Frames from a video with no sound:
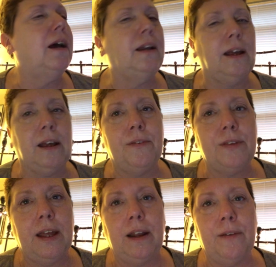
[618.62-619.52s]
And like I've
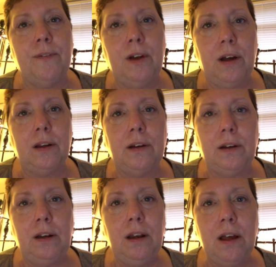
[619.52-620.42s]
said, I've not
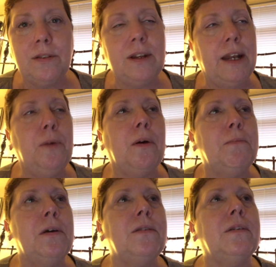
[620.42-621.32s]
lost anyone
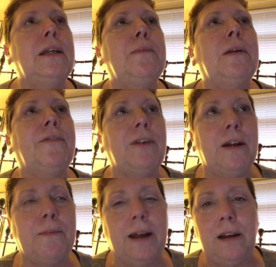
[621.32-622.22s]
personally, but a
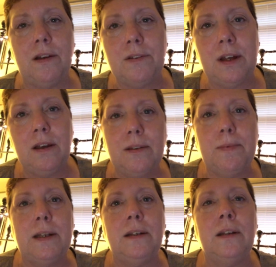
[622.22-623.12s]
friend of mine lost a
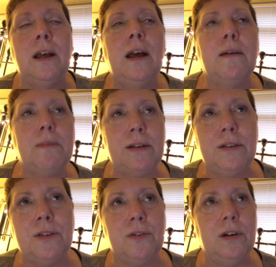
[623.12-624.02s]
husband, my
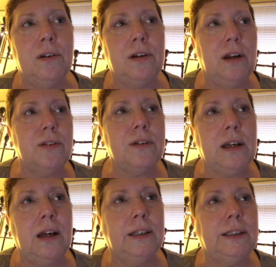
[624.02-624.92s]
sister-in-law lost
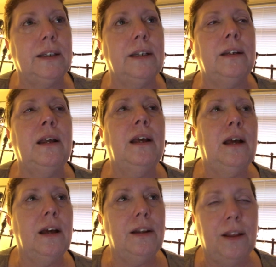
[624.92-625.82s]
a cousin,
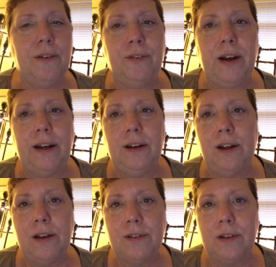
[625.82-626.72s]
another friend
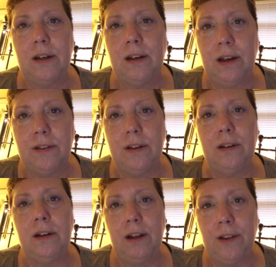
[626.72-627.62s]
lost a
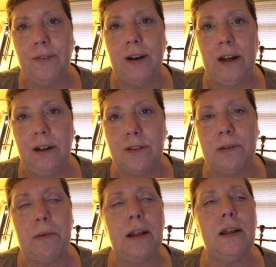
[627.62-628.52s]
cousin, another friend
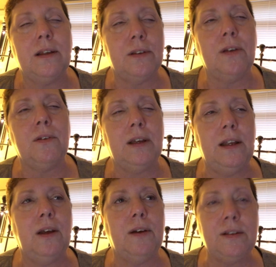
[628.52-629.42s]
lost a brother. So,
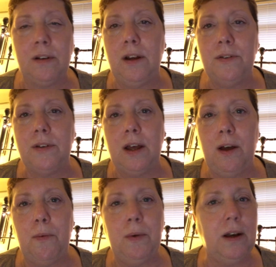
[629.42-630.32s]
you know, it's close to
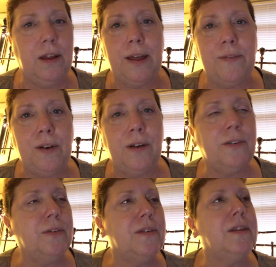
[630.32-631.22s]
home. We're not that far
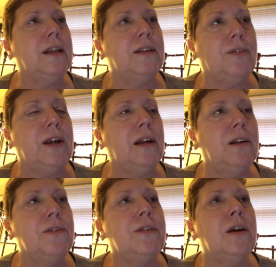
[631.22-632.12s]
from the city. It's very
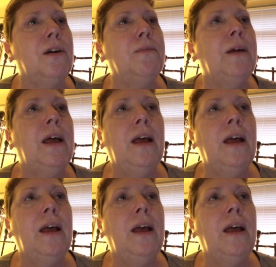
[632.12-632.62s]
close to home.